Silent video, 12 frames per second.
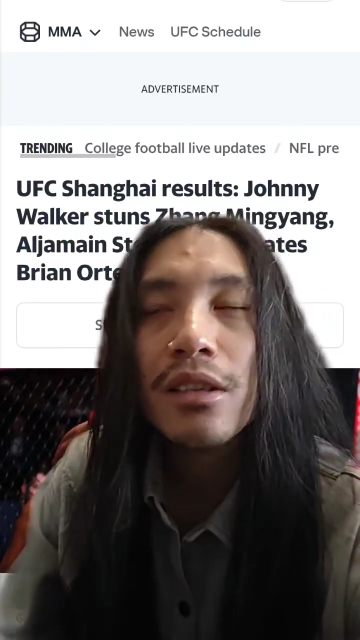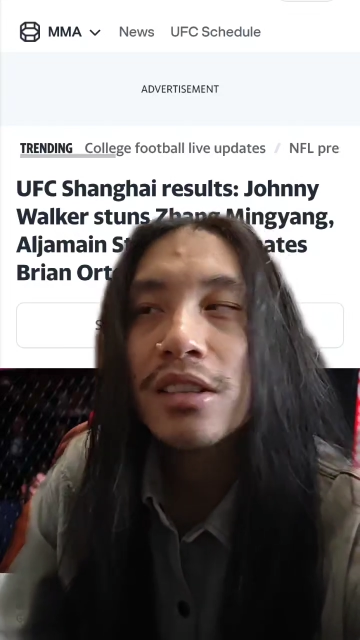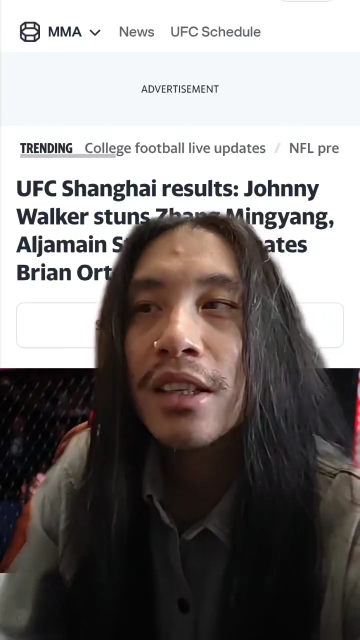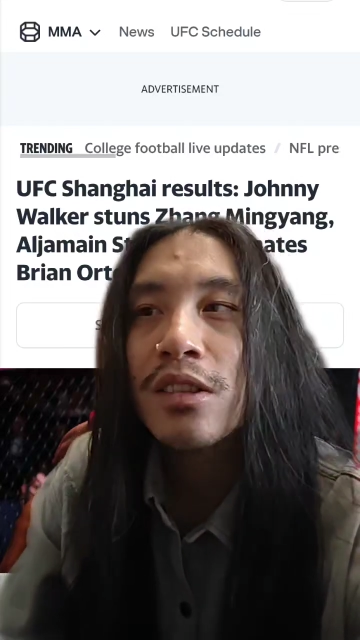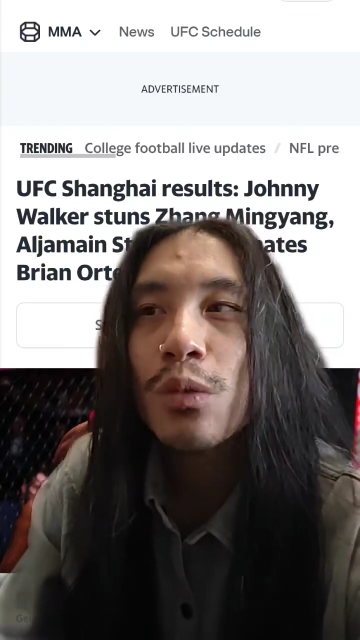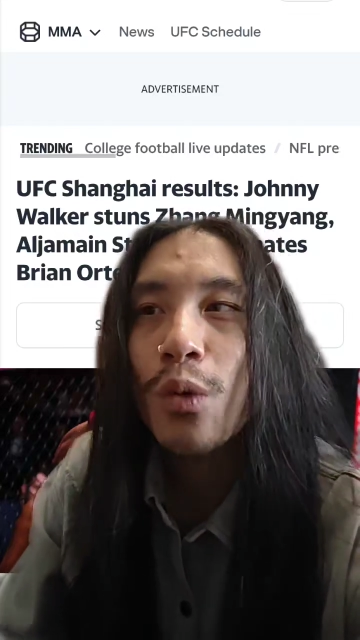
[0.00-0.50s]

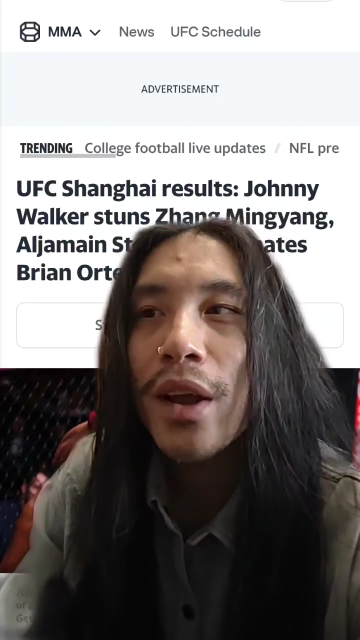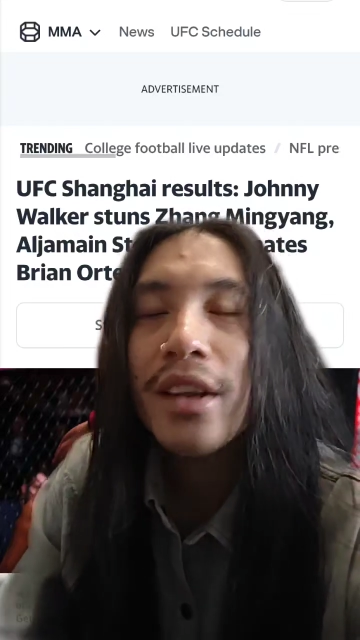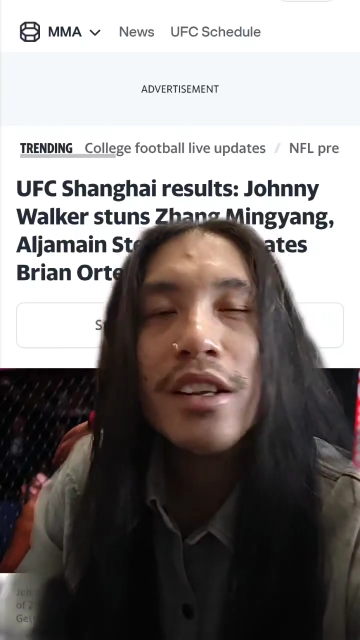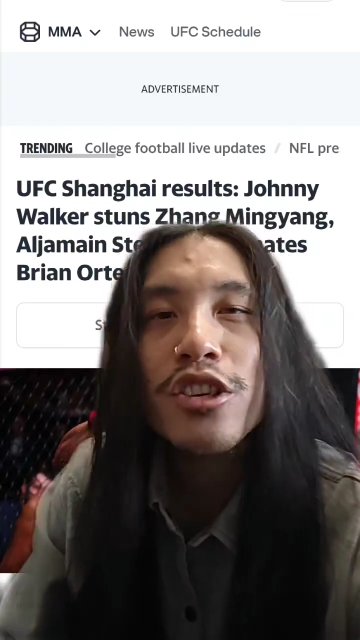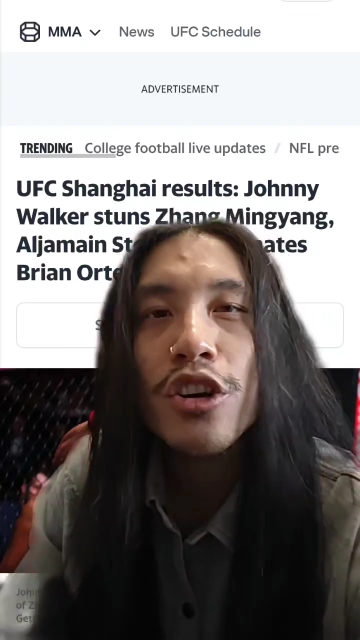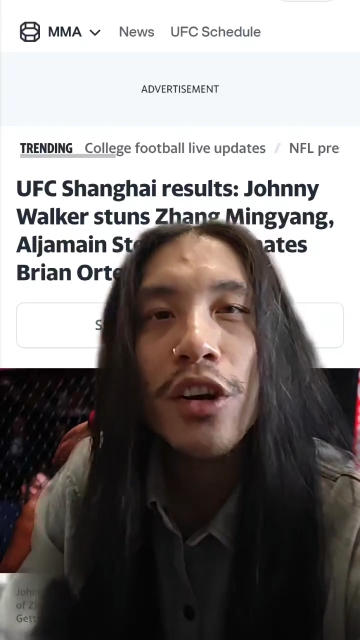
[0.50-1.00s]
Since when
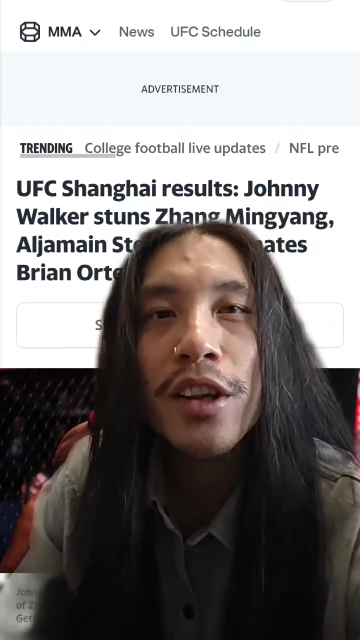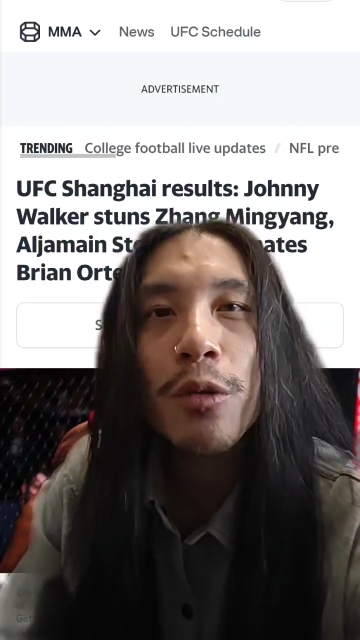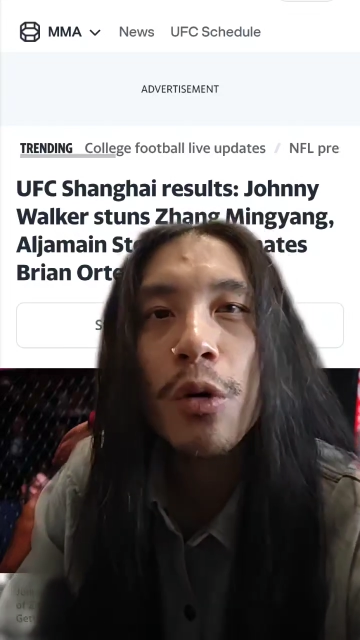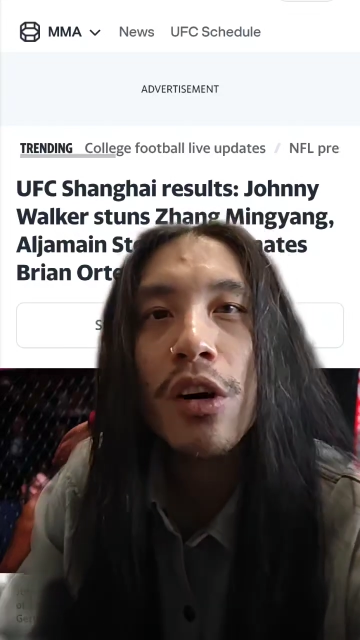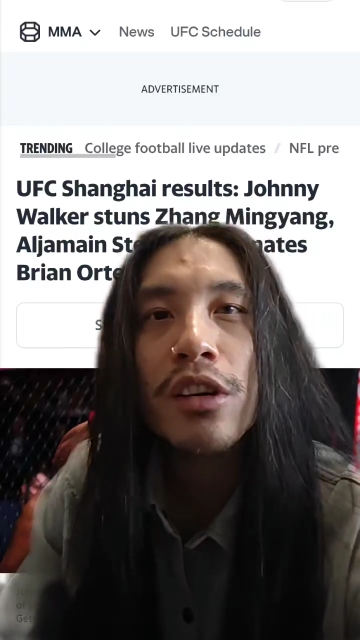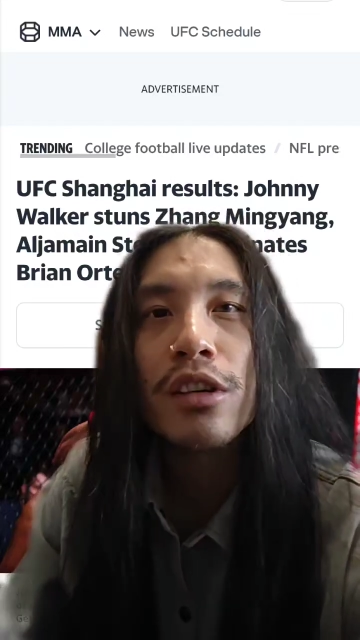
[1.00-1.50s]
did Johnny
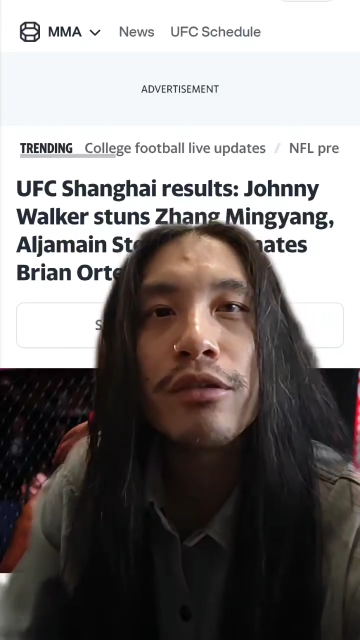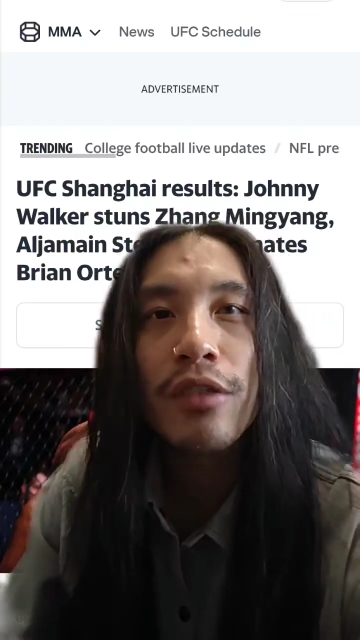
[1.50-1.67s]
Walker